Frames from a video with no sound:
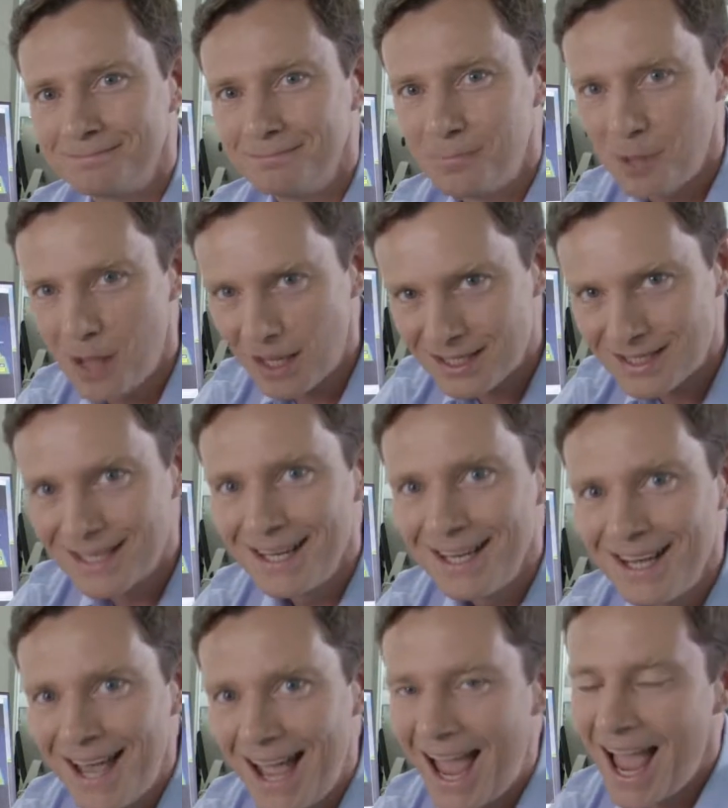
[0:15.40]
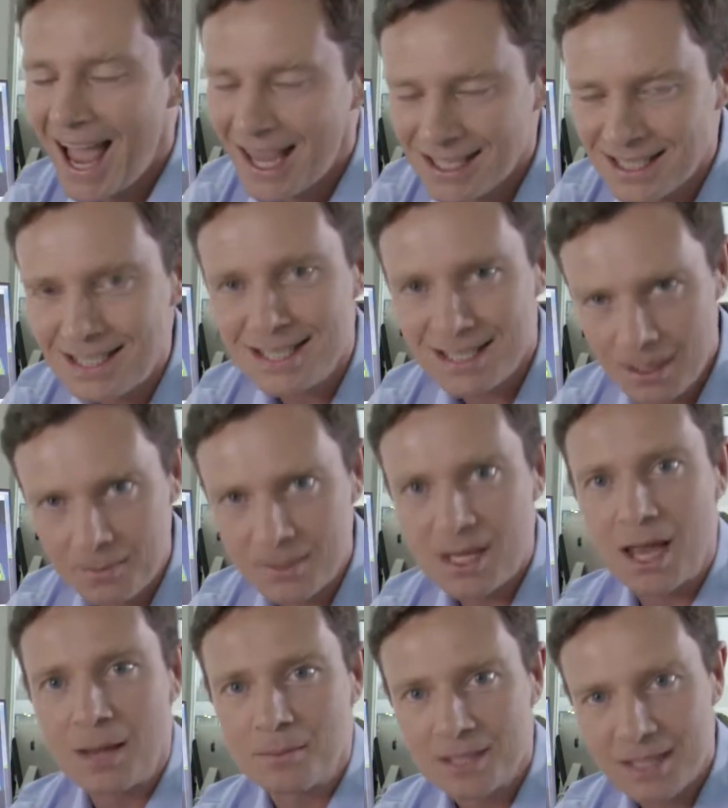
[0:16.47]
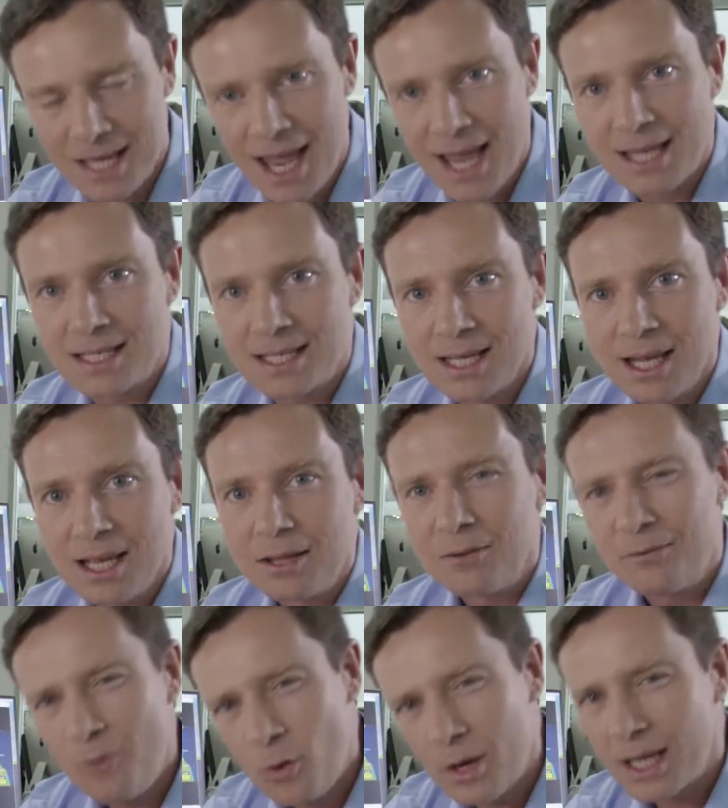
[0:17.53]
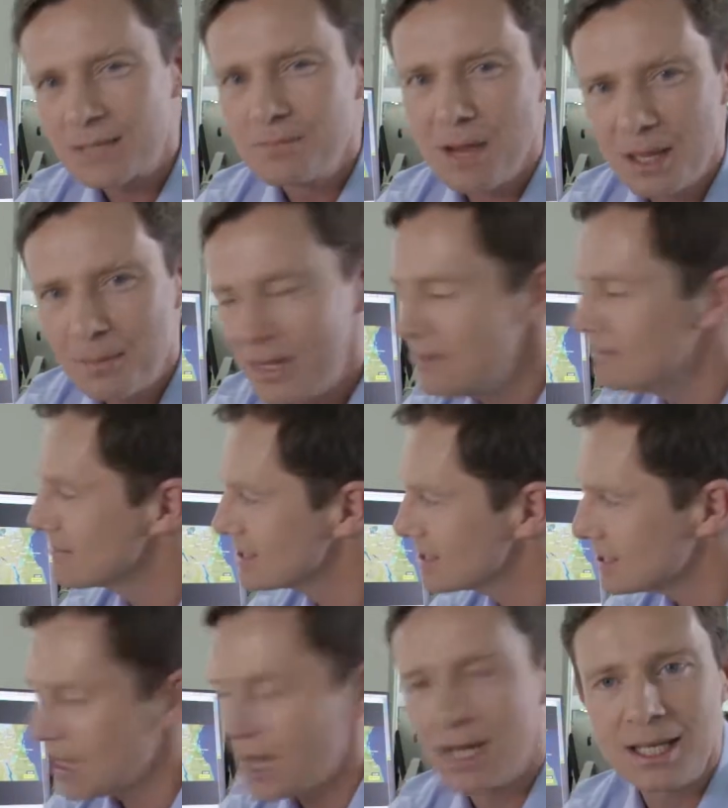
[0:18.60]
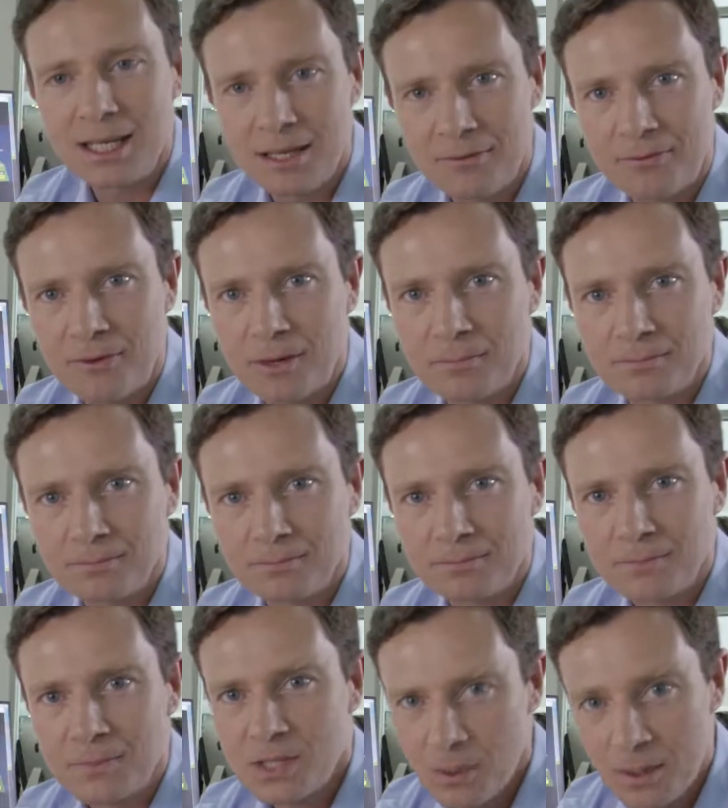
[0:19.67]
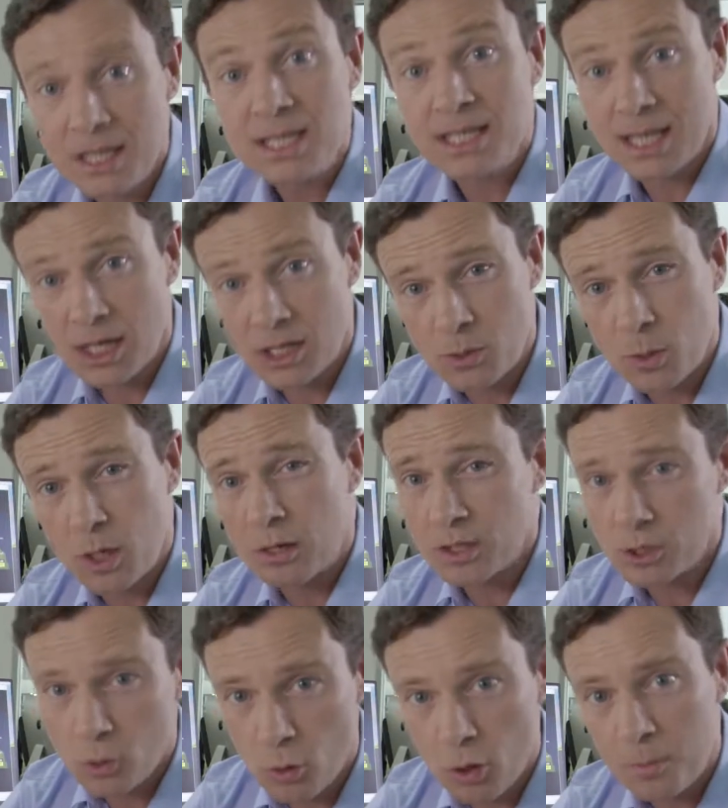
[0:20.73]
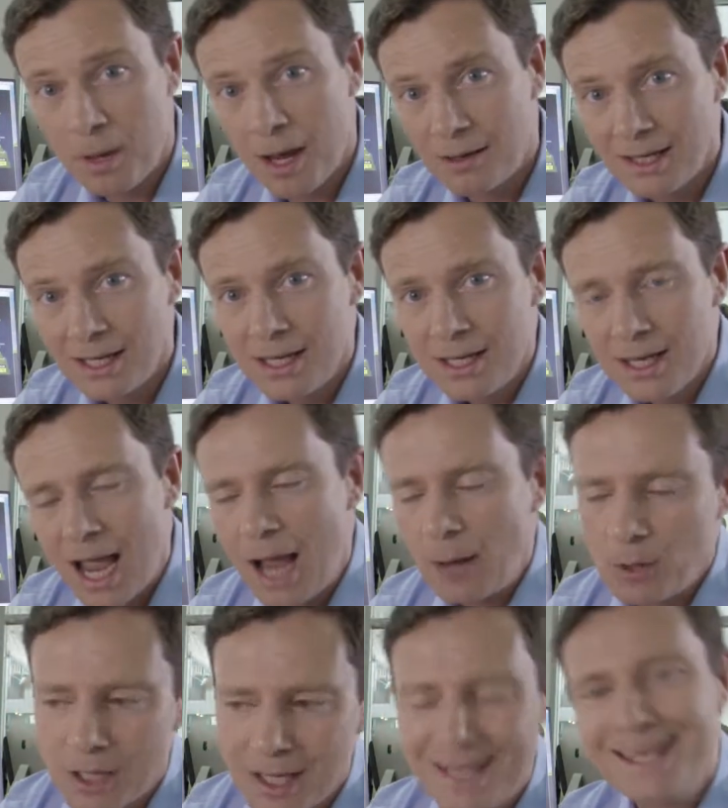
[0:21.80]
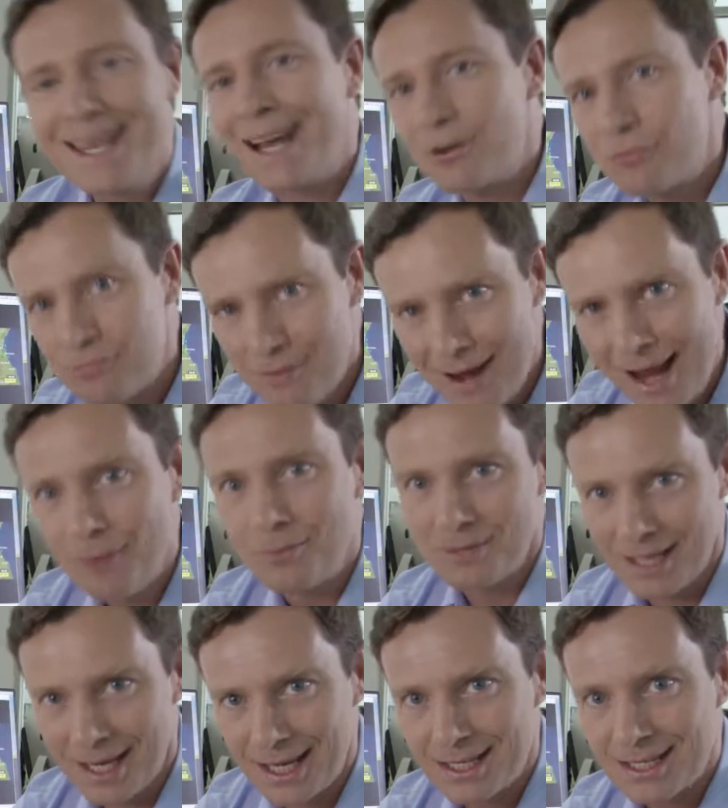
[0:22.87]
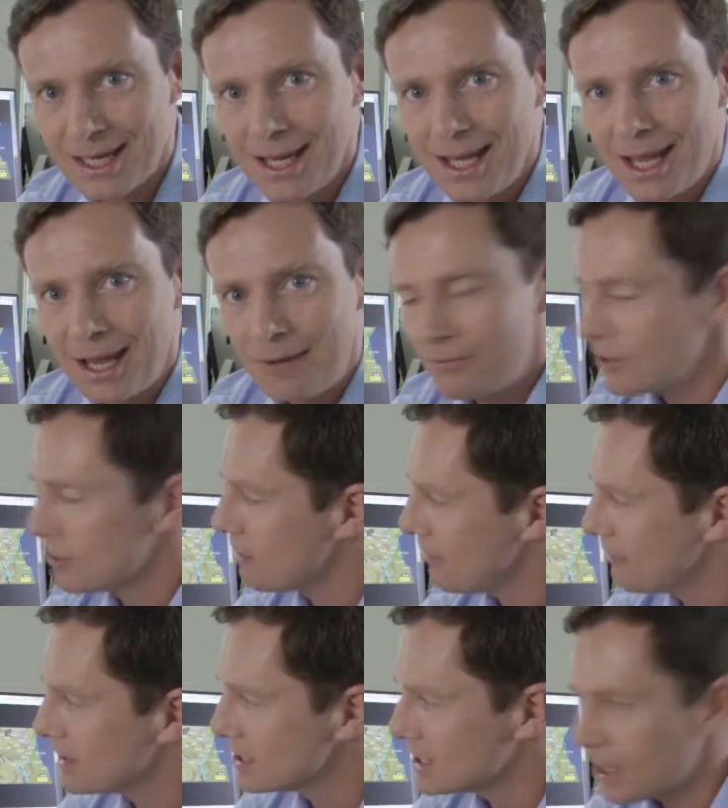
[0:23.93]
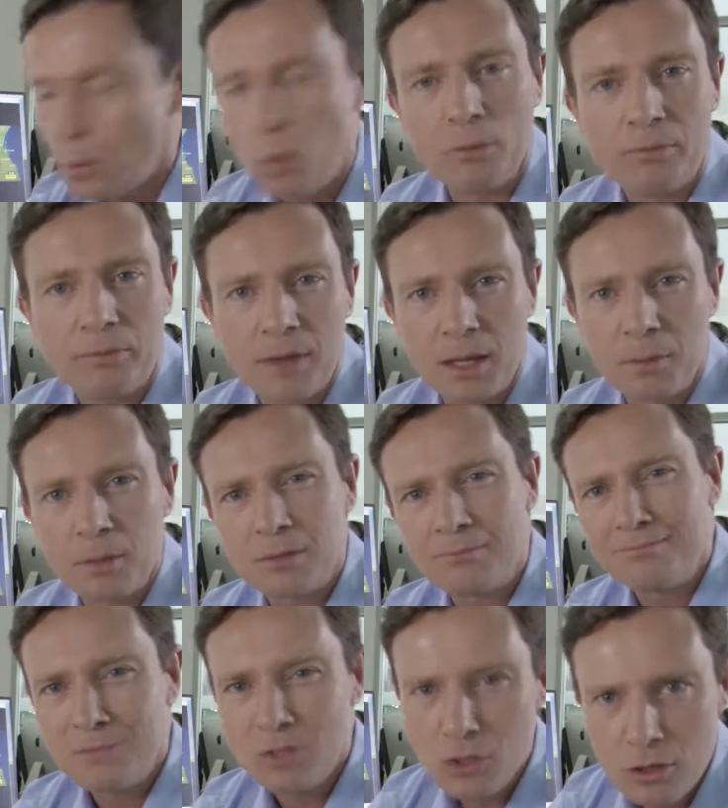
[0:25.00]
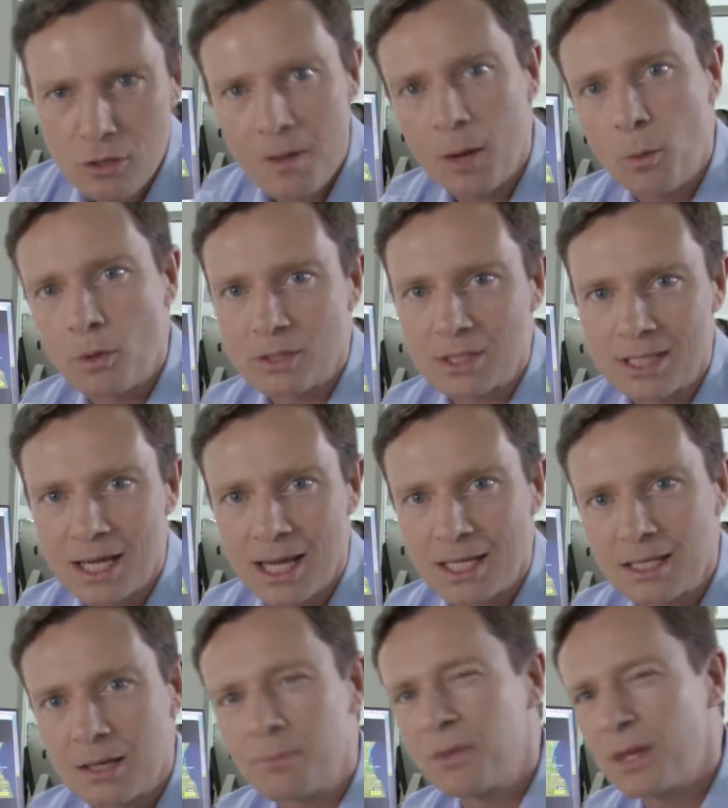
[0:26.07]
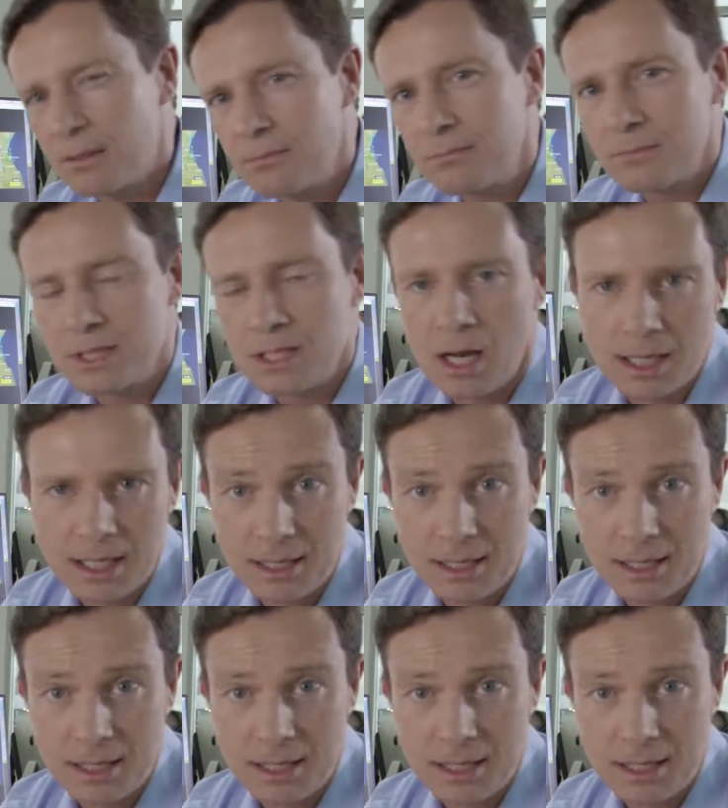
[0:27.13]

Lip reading: But, as is sometimes the case, the forecast may be slightly different. So in this section, we're going to talk about how you can get around it if the graphics say one thing, but you may want to say something slightly